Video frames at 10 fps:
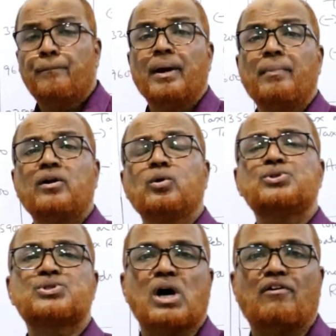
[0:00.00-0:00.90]
payment to
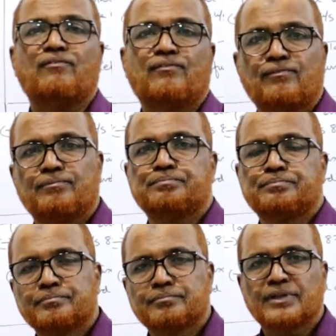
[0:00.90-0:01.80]
staff,
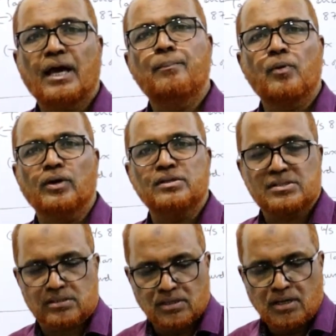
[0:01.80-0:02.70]

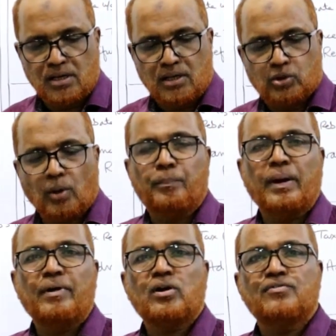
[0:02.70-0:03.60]
employees, the
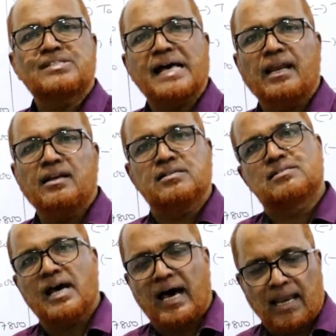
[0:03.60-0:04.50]
payment of
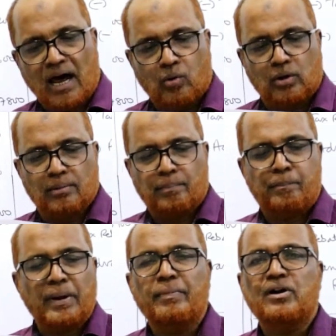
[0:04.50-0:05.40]
salaries allowed,
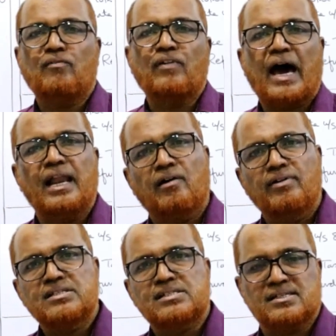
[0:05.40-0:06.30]
payment of
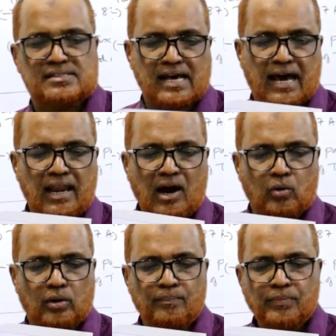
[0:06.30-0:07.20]
allowances
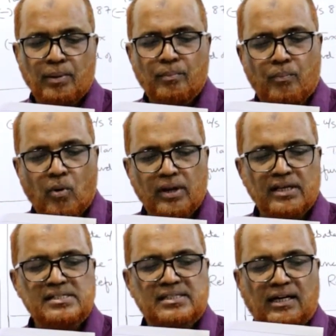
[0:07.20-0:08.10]
allowed,
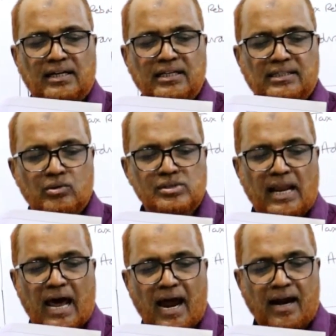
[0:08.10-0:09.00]
bonus
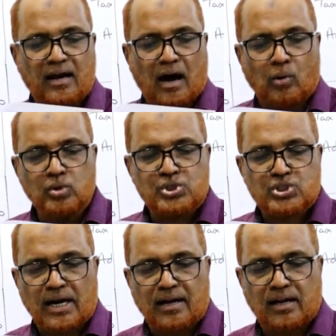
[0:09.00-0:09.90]
30,000, add
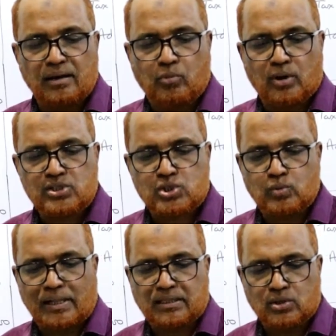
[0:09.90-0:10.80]
outstanding bonus
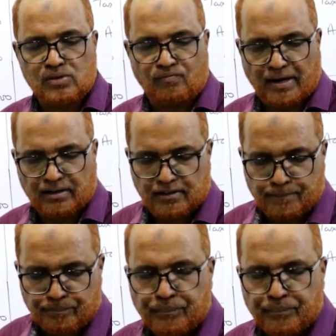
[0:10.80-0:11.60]
12,500.